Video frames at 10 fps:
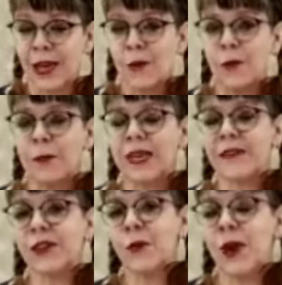We'll be
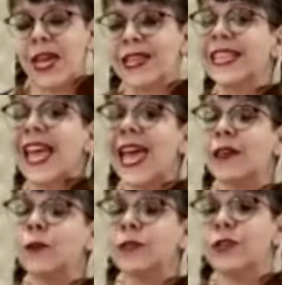giving away at the
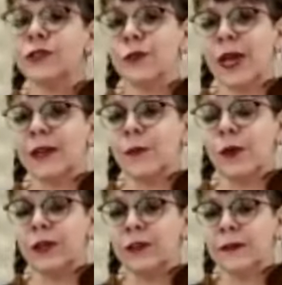end. We'll choose a random
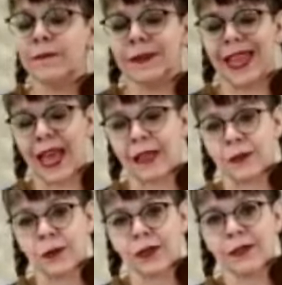winner. Ellen
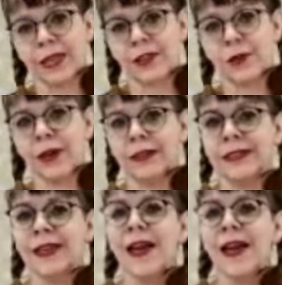will. Thank you, Ellen.